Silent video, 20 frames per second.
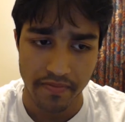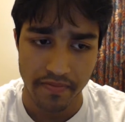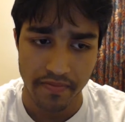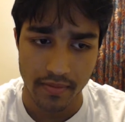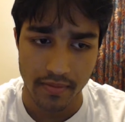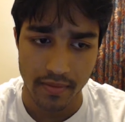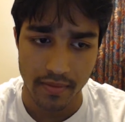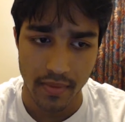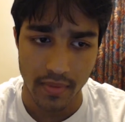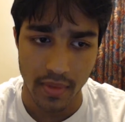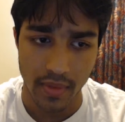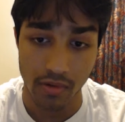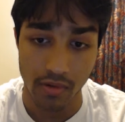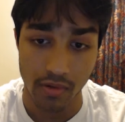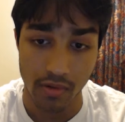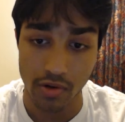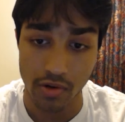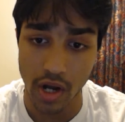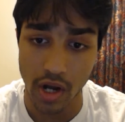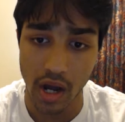I was
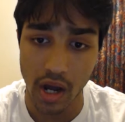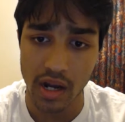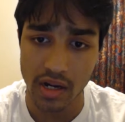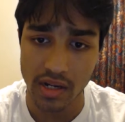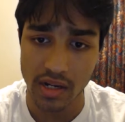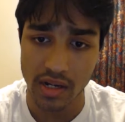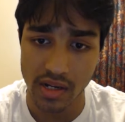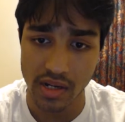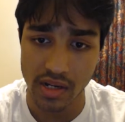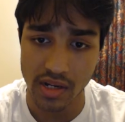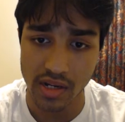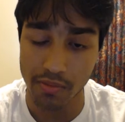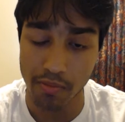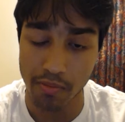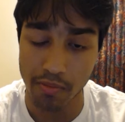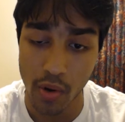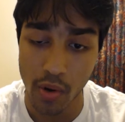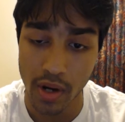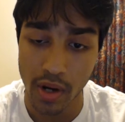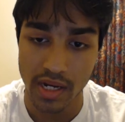shocked,
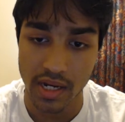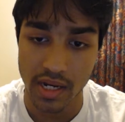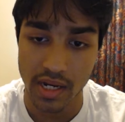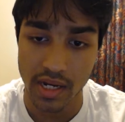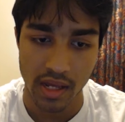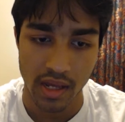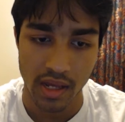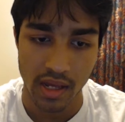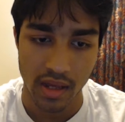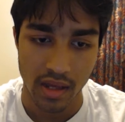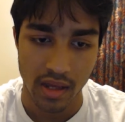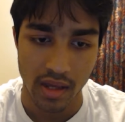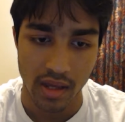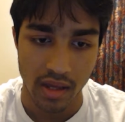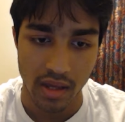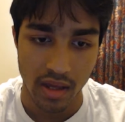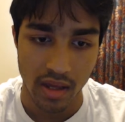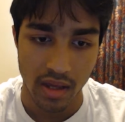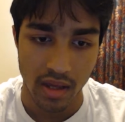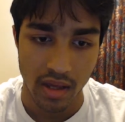disappointed,
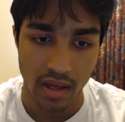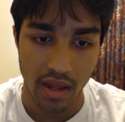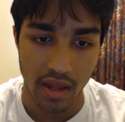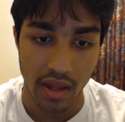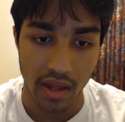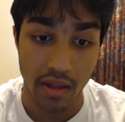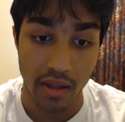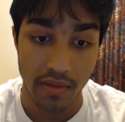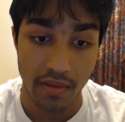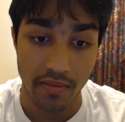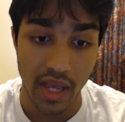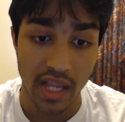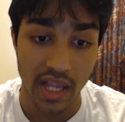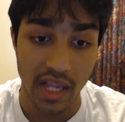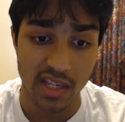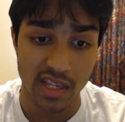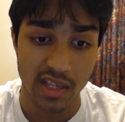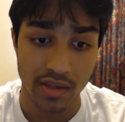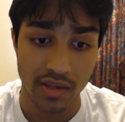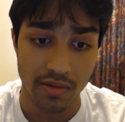and
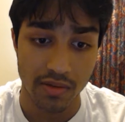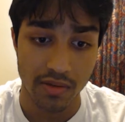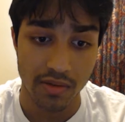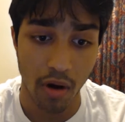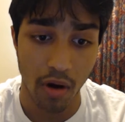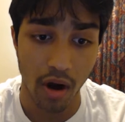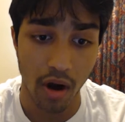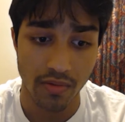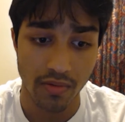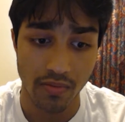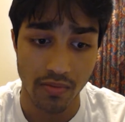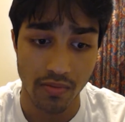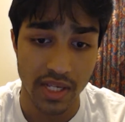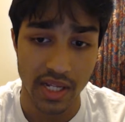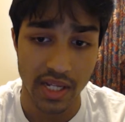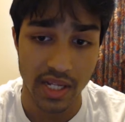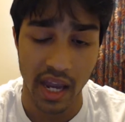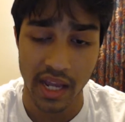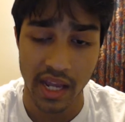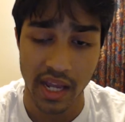that's part of the reason I
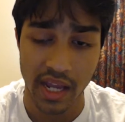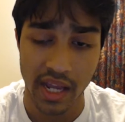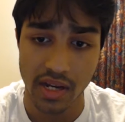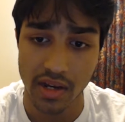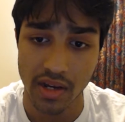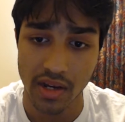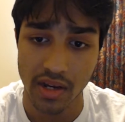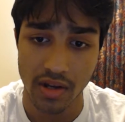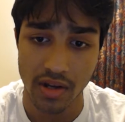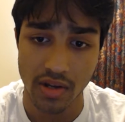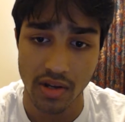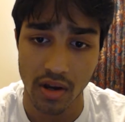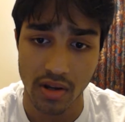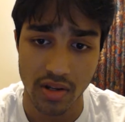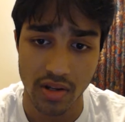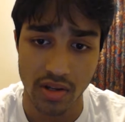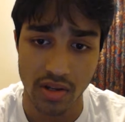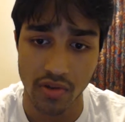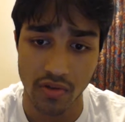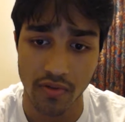did not talk to you
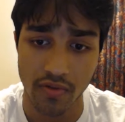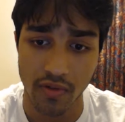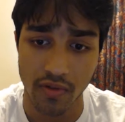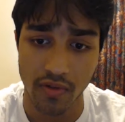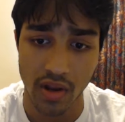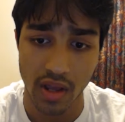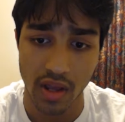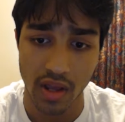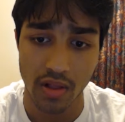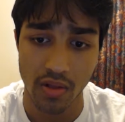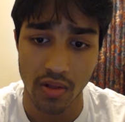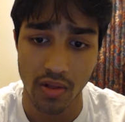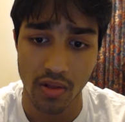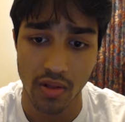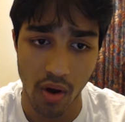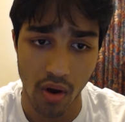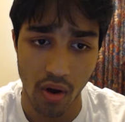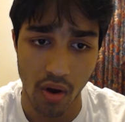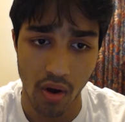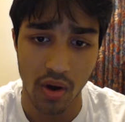for a
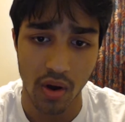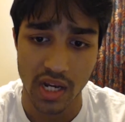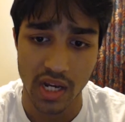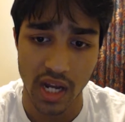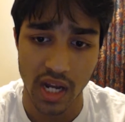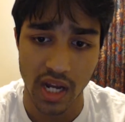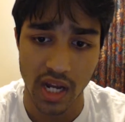long time.